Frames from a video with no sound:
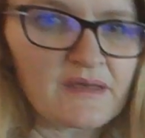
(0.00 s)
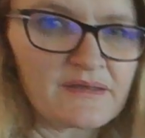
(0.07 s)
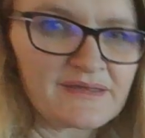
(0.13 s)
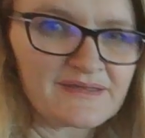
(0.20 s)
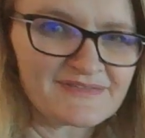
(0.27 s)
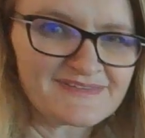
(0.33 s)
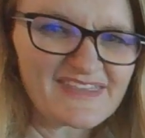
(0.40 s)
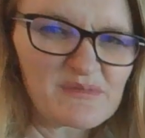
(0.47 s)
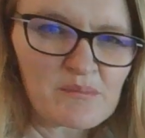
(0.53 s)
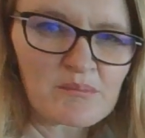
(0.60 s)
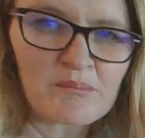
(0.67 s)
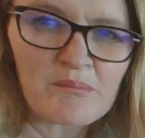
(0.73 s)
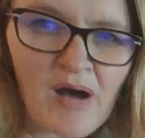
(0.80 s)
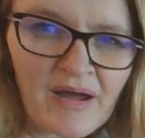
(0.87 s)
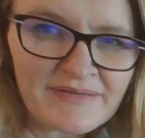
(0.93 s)
You can see
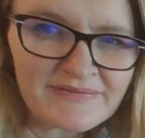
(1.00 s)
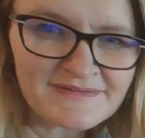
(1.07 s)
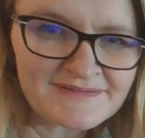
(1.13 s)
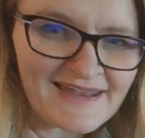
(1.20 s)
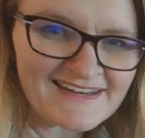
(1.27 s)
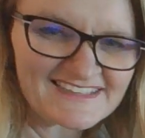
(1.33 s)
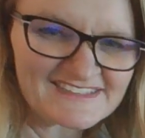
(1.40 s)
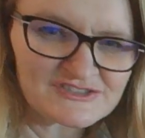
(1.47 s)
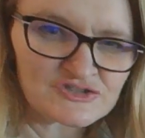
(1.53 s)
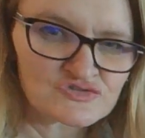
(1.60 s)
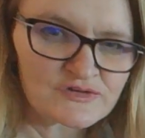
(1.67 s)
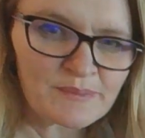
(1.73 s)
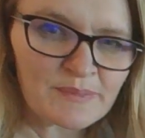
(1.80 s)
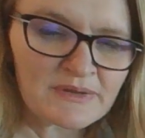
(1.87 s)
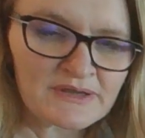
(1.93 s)
that mine's starting to
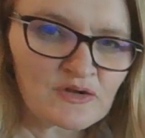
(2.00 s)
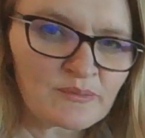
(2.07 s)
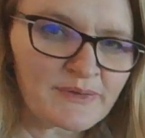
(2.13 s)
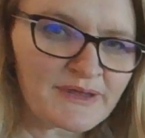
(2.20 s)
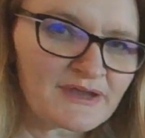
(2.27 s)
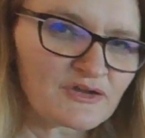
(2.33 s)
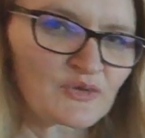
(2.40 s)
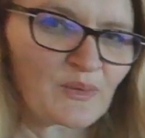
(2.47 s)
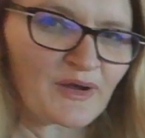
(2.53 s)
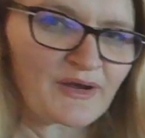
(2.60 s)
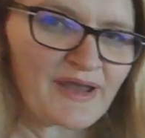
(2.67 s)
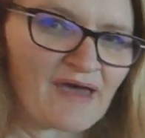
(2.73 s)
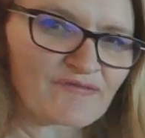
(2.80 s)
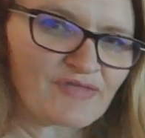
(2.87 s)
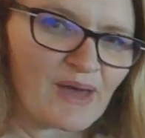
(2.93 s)
drip a little bit. You won't
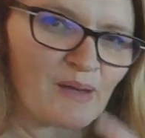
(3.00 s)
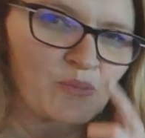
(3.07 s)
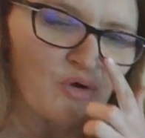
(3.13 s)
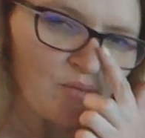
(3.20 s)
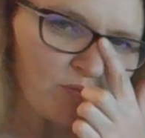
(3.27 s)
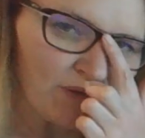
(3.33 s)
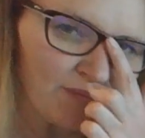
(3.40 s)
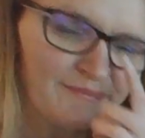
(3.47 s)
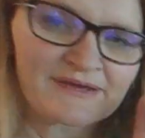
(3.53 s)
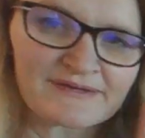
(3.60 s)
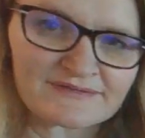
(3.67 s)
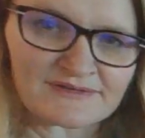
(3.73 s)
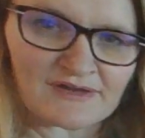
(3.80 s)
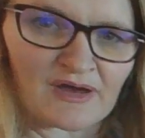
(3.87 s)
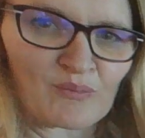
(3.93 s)
have that problem
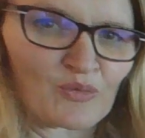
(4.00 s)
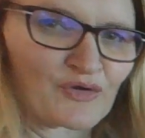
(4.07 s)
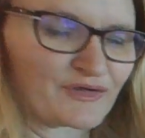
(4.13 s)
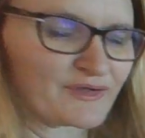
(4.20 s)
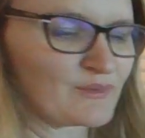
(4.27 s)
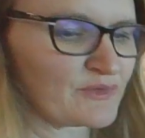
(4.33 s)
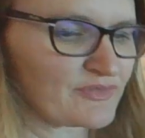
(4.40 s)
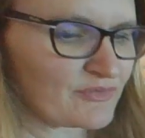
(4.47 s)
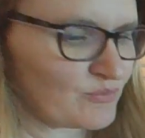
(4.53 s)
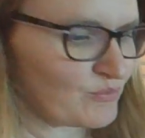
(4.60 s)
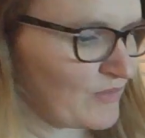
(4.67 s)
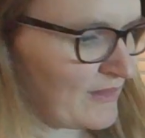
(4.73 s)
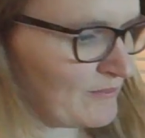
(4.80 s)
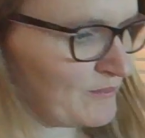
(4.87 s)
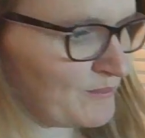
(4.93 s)
because I'm working with
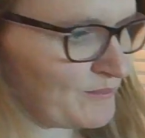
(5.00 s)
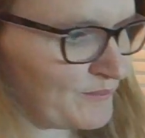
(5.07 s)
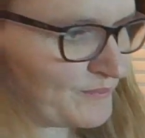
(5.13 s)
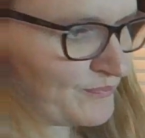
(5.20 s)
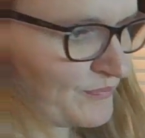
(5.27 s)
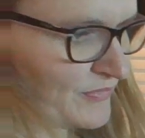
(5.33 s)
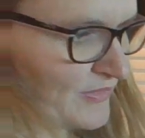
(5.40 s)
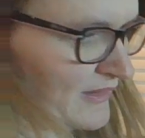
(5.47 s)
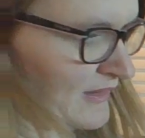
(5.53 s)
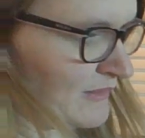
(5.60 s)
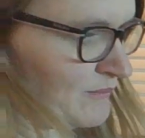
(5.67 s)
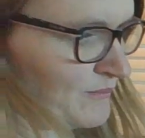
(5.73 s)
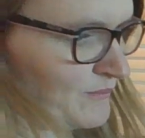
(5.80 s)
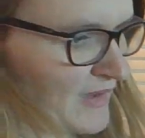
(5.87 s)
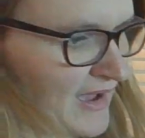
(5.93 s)

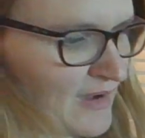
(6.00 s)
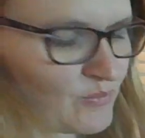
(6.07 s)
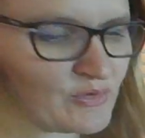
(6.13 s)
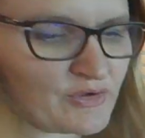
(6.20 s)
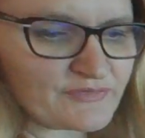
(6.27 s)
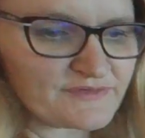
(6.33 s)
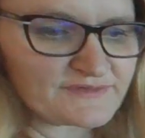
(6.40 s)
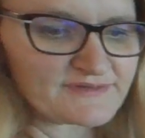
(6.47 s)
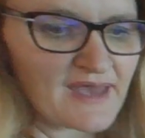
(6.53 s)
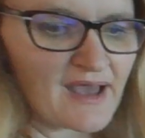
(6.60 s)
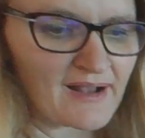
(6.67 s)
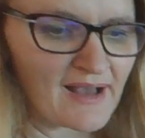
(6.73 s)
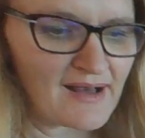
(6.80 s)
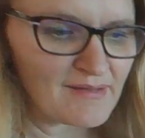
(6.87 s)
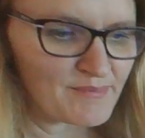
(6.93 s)
artwork that's
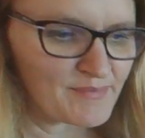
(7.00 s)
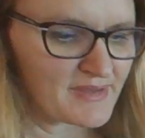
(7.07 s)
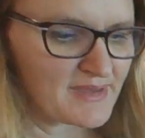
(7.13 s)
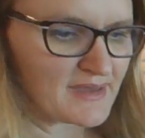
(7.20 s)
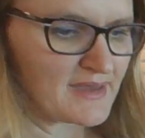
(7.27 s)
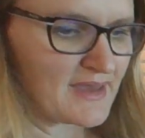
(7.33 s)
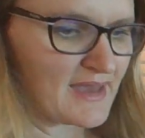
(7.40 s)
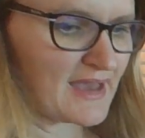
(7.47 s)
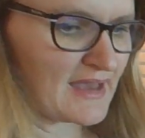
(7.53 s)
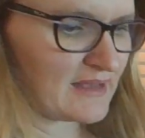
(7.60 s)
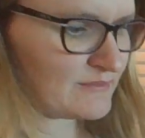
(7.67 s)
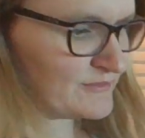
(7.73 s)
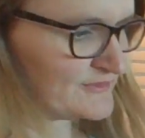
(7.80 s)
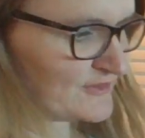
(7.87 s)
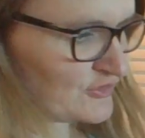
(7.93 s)
hung up.
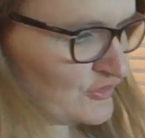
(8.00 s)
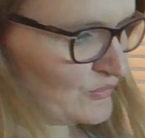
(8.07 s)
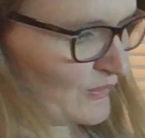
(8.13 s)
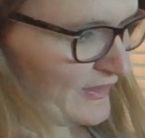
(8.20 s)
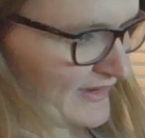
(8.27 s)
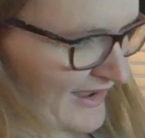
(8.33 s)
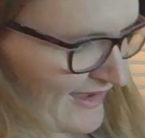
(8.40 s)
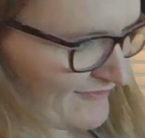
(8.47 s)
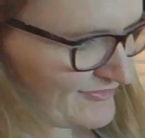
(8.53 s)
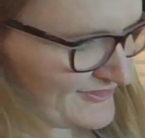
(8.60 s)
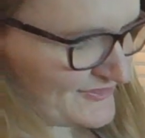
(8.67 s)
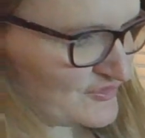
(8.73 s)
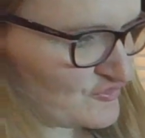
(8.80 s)
So you won't have this